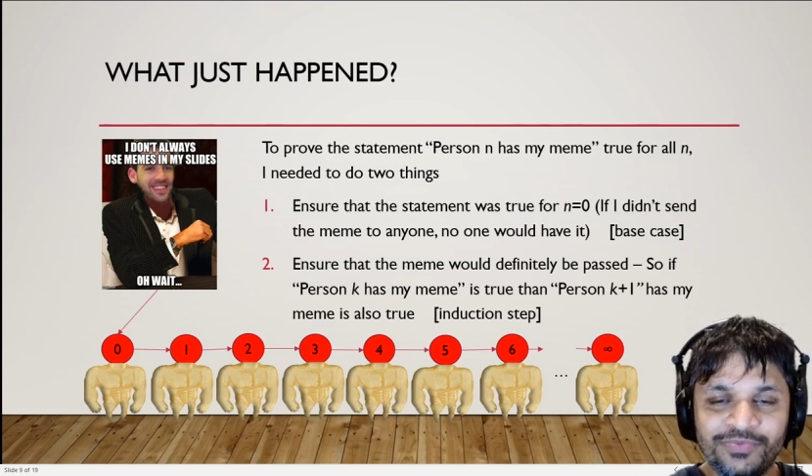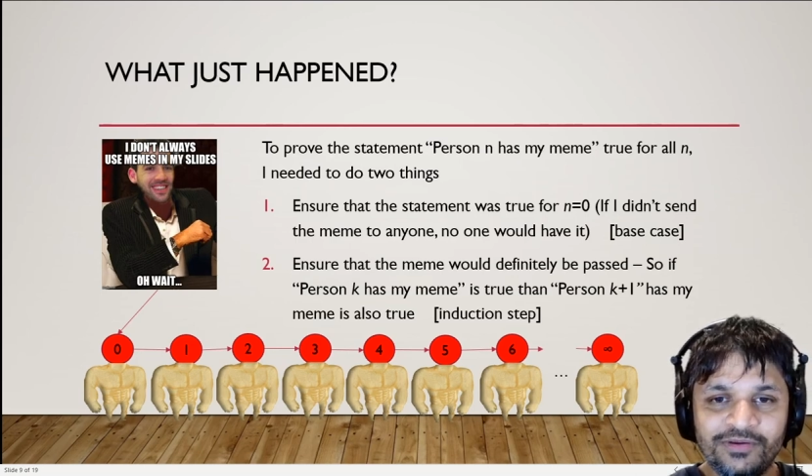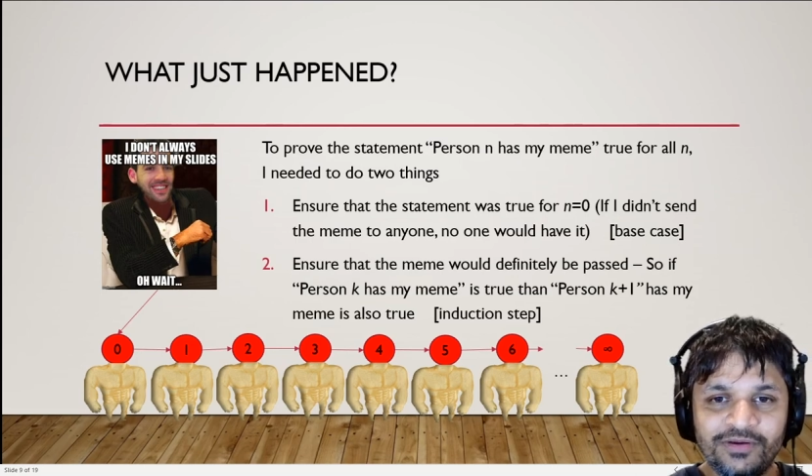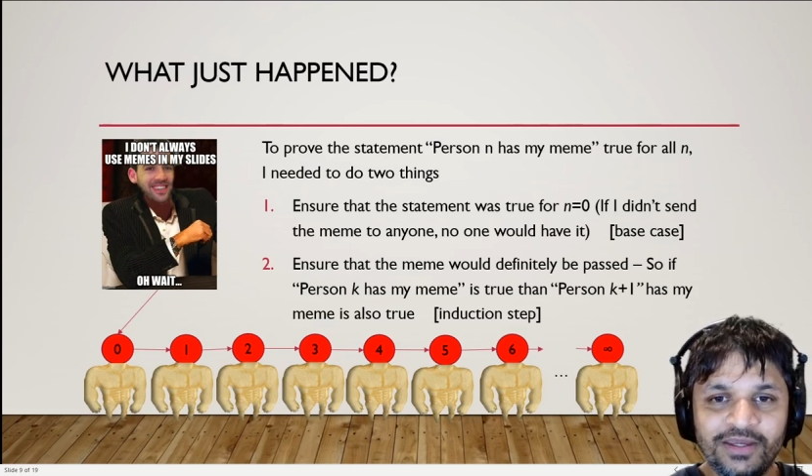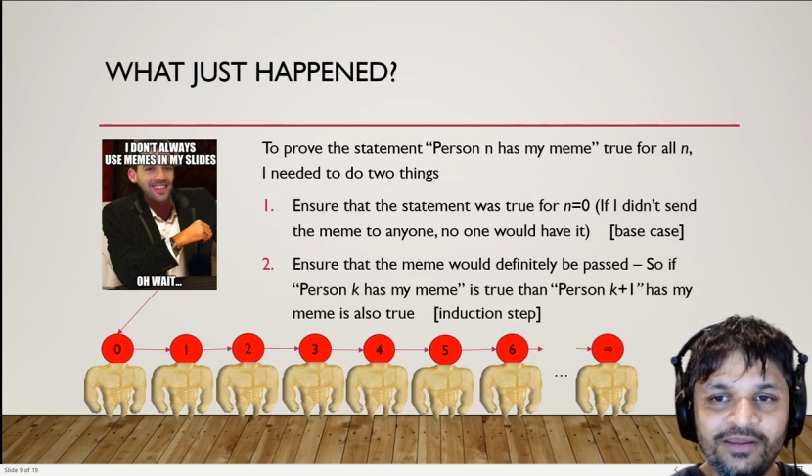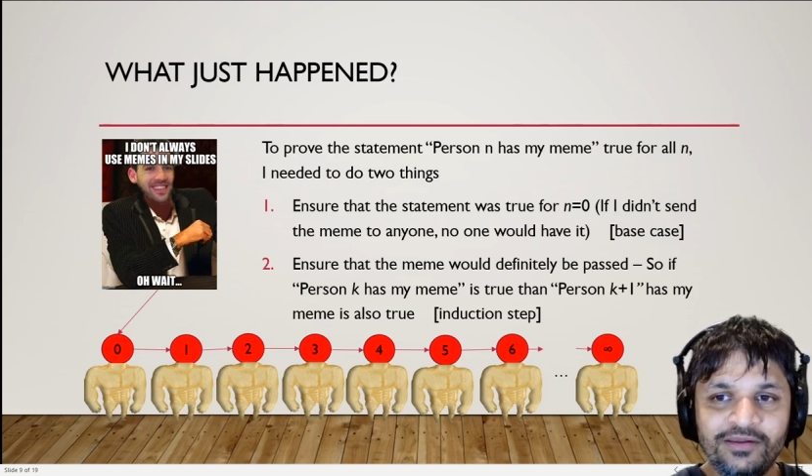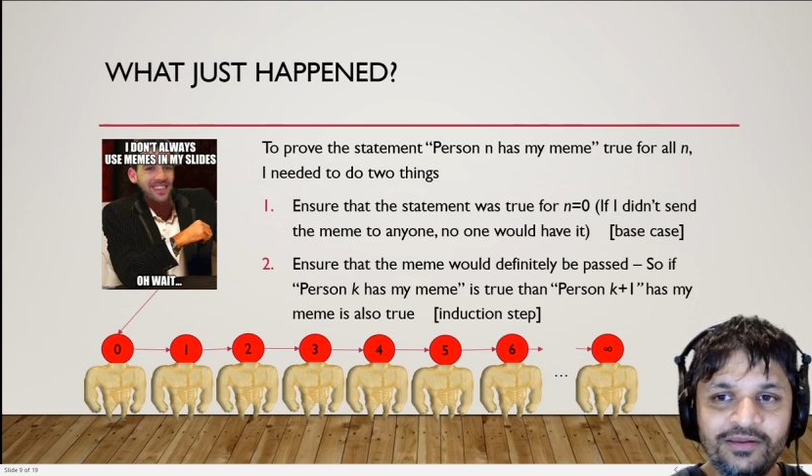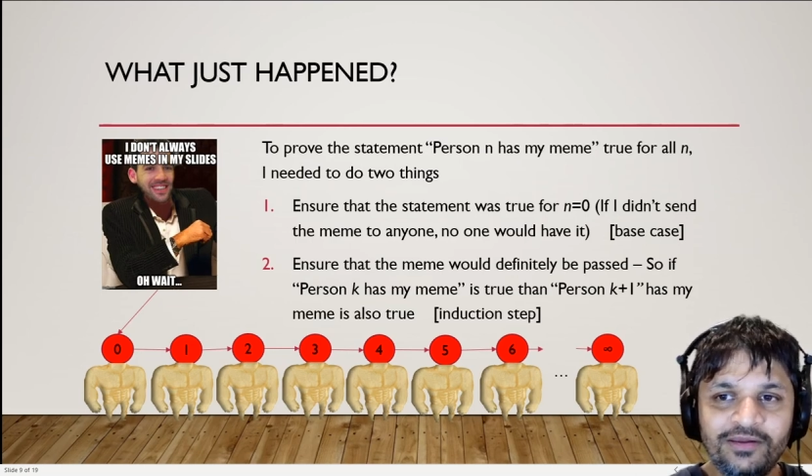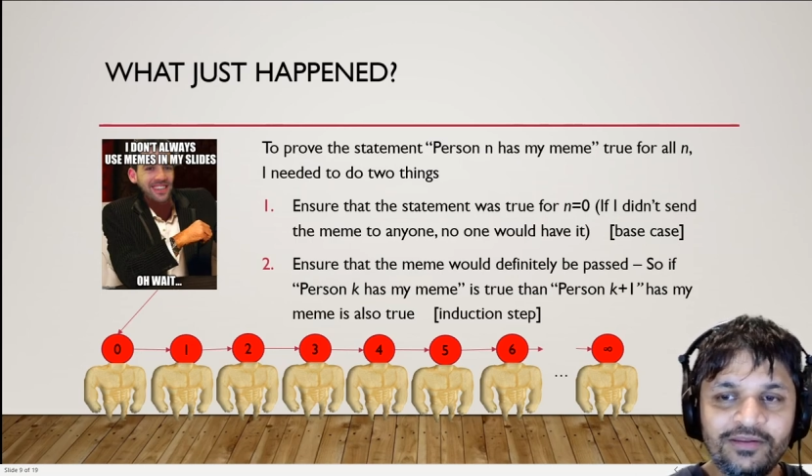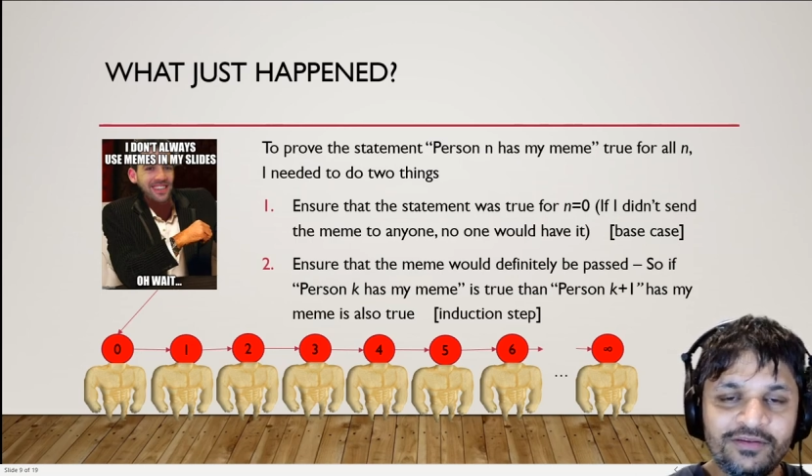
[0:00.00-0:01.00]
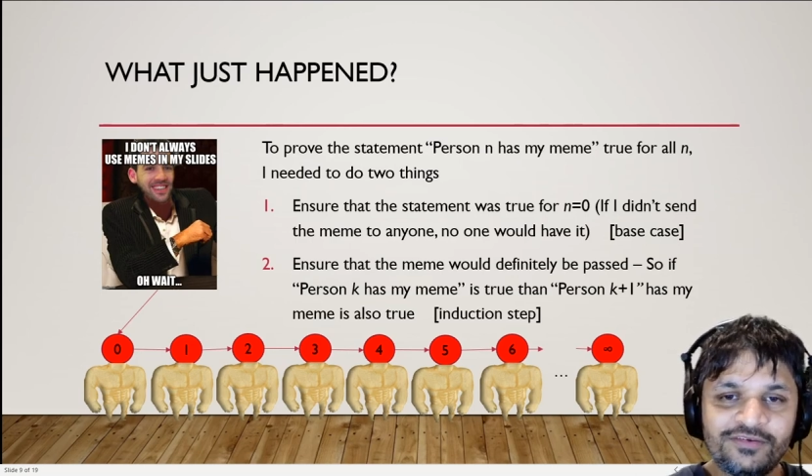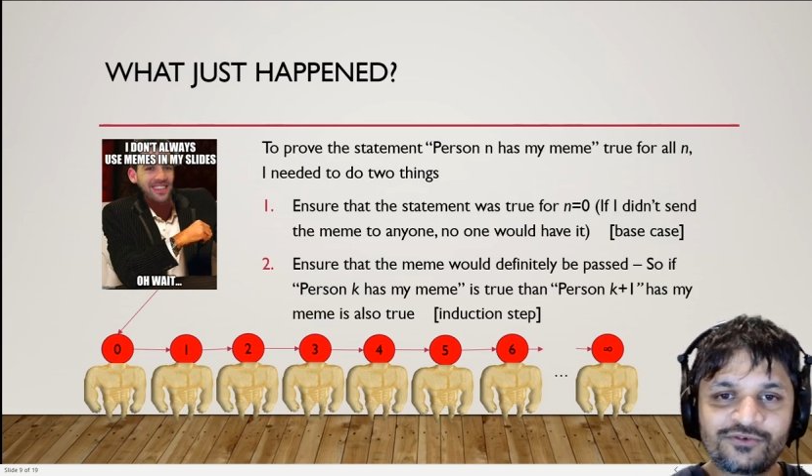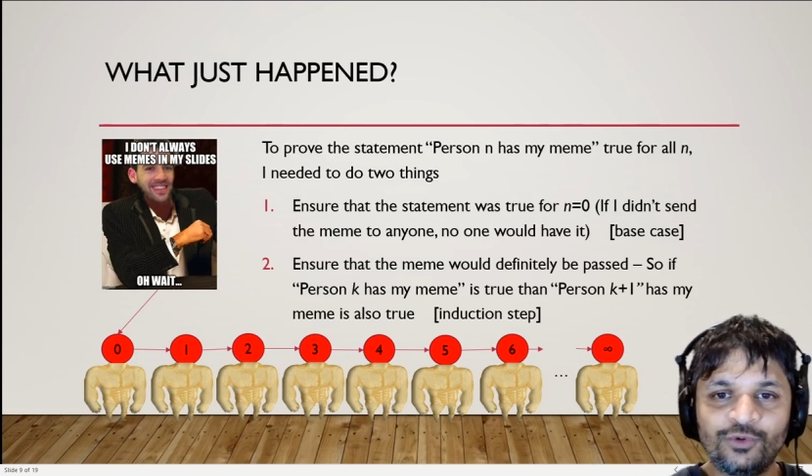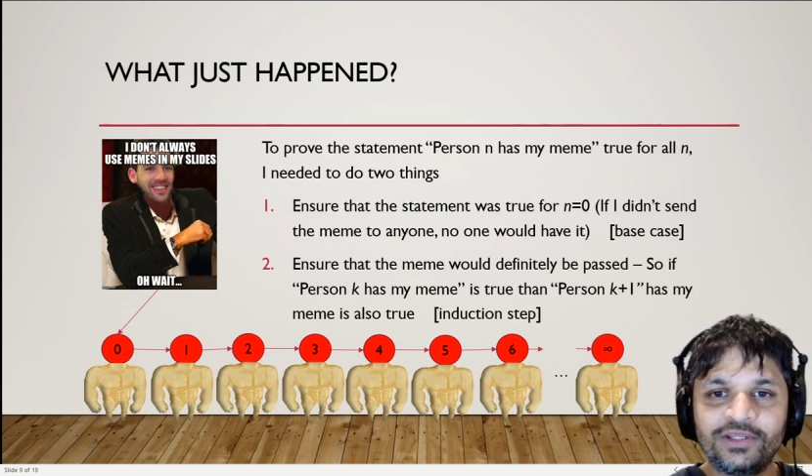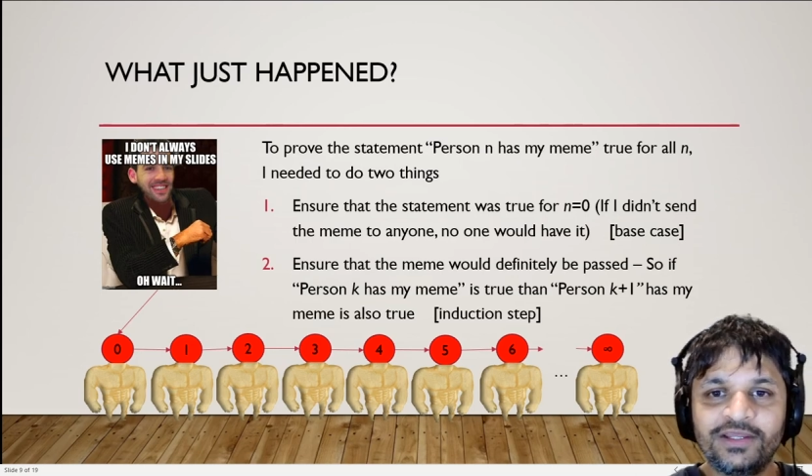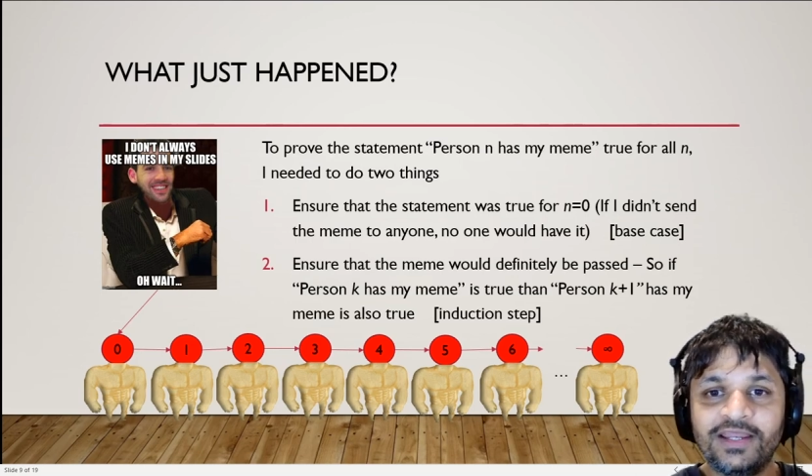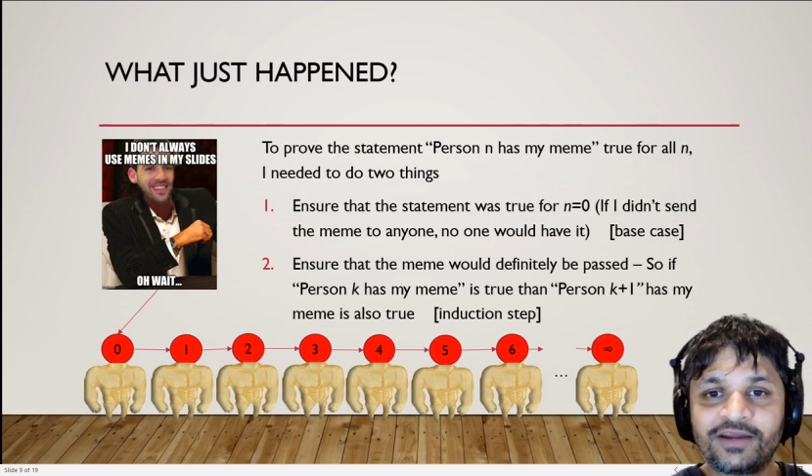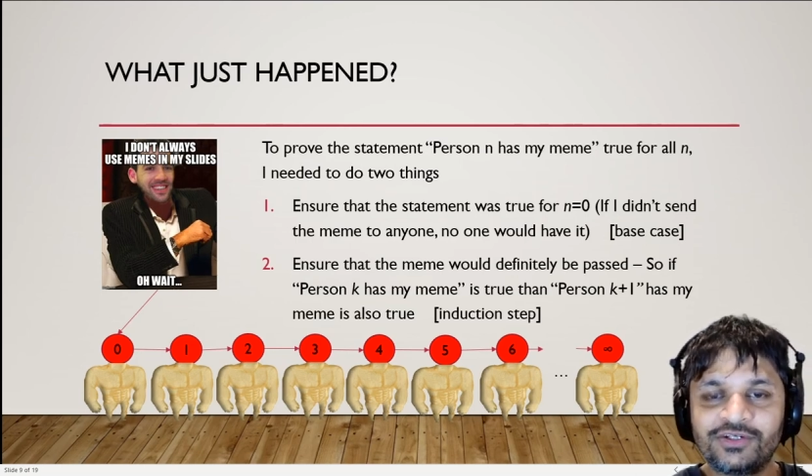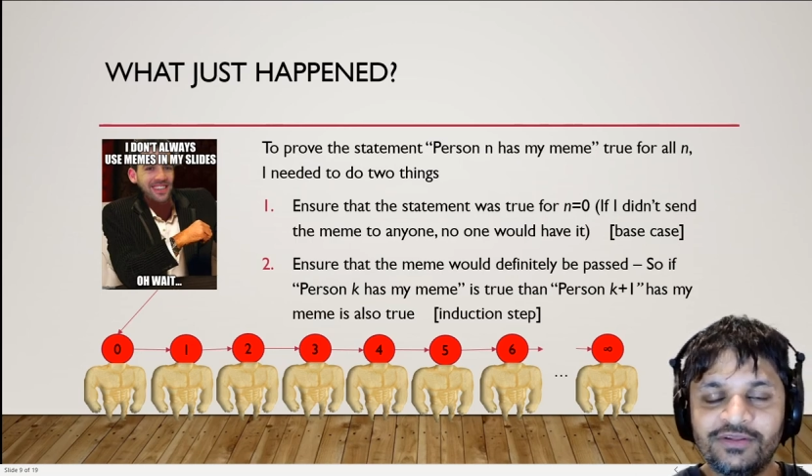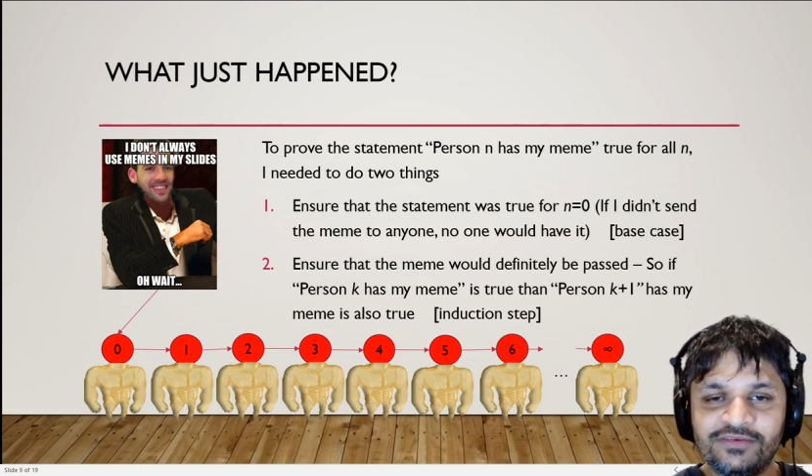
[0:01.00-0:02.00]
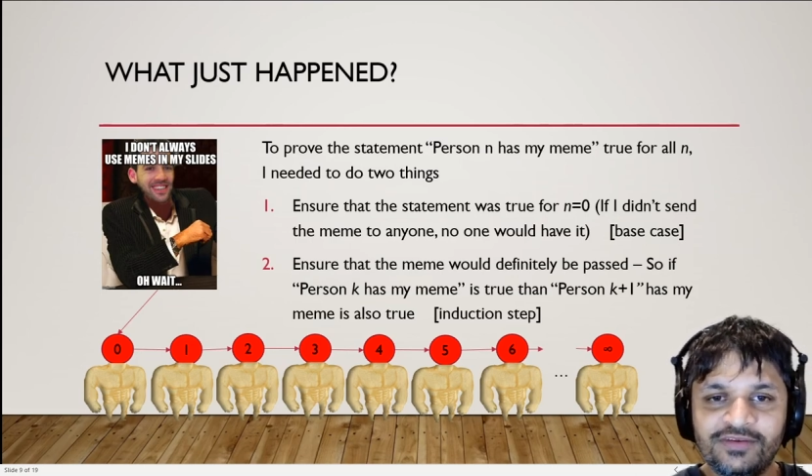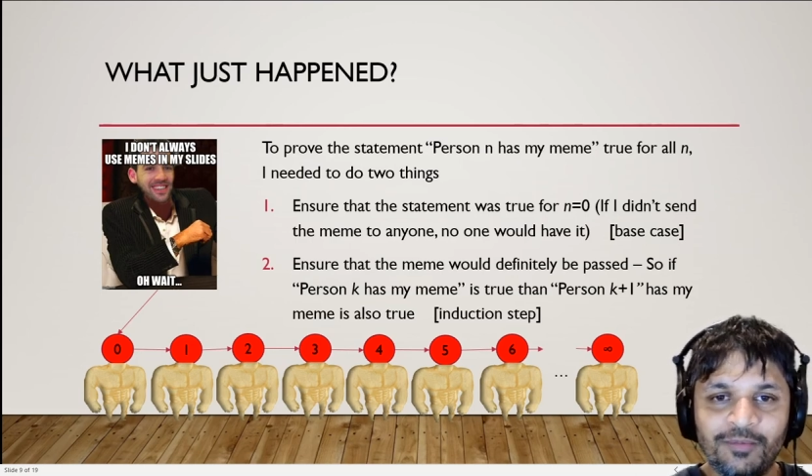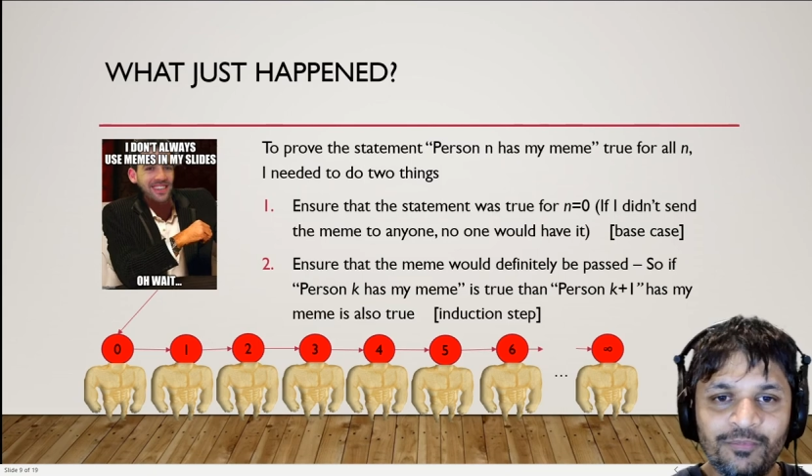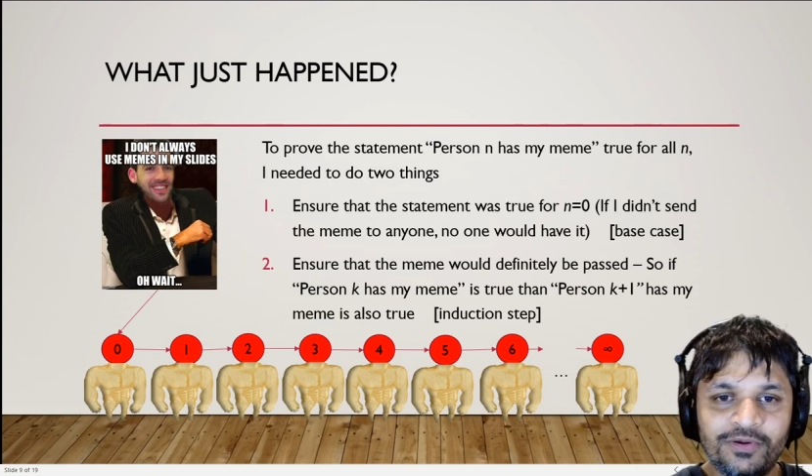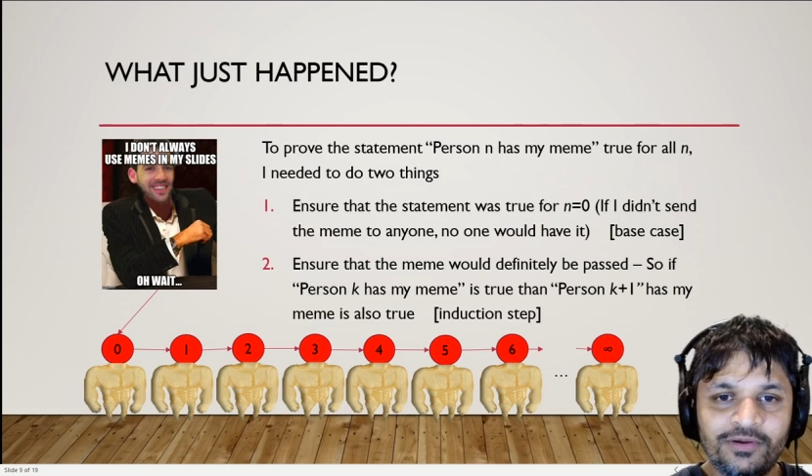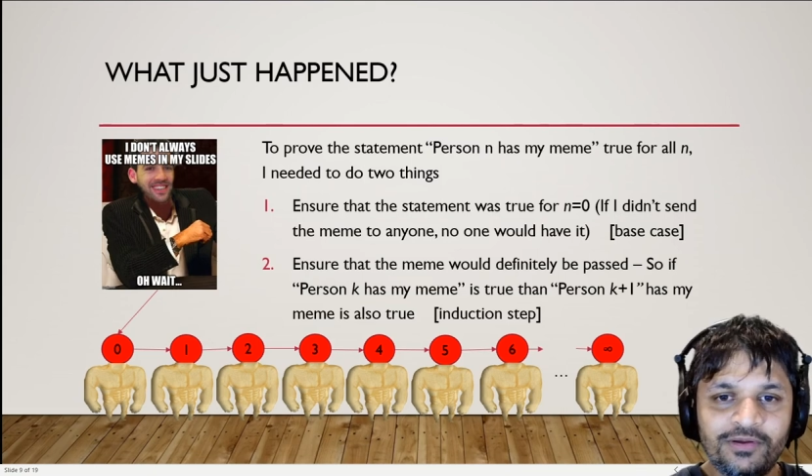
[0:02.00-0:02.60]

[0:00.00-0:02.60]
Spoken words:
Okay? This is called the induction step